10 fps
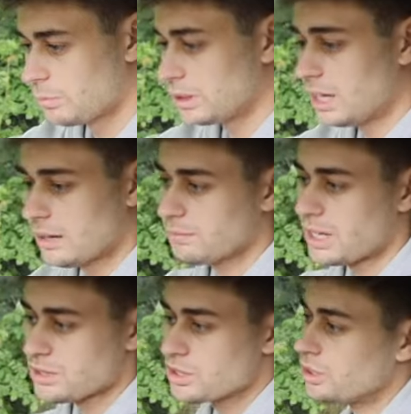But yeah,
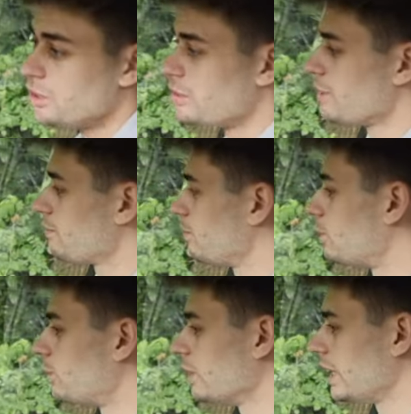that's sort of it
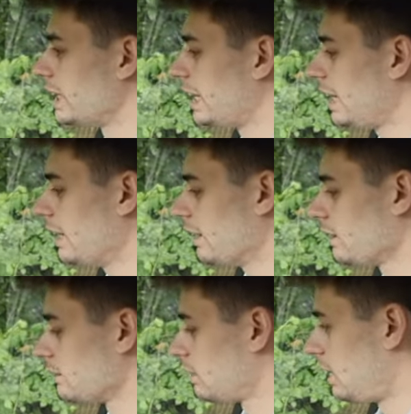for in
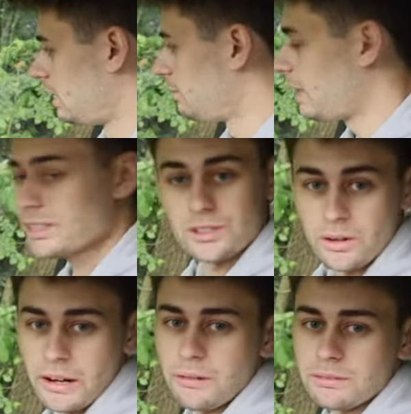here. Let's
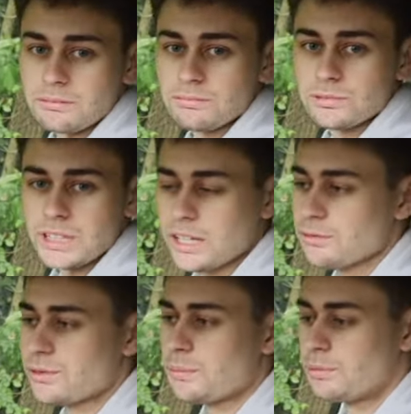go out and
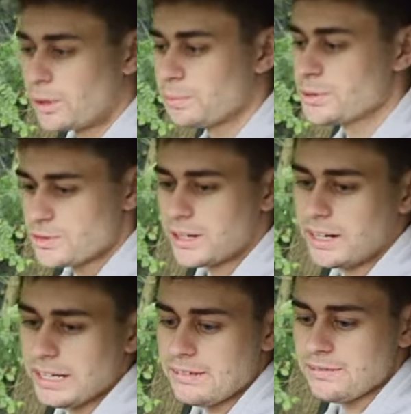take it for a proper
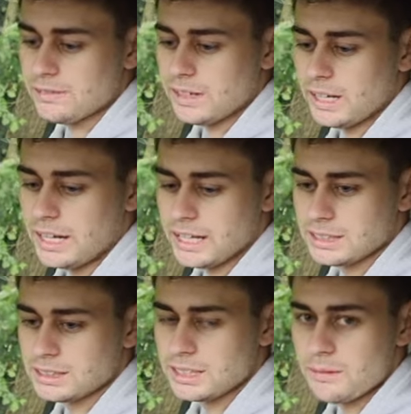drive,
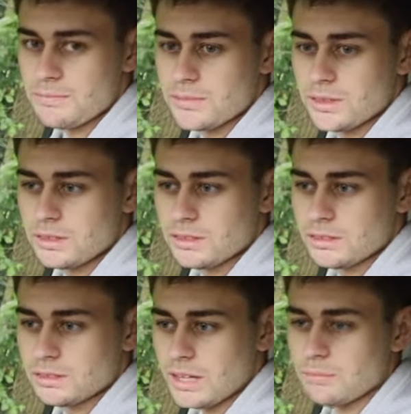and then
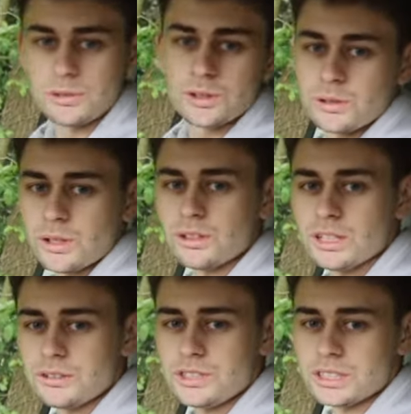we'll do a
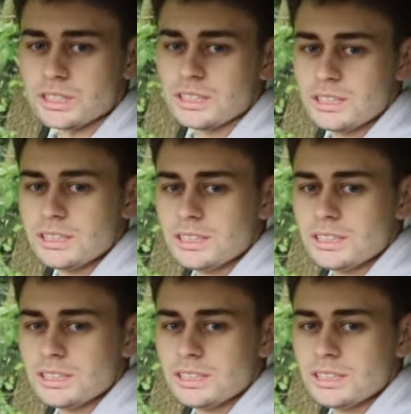conclusion.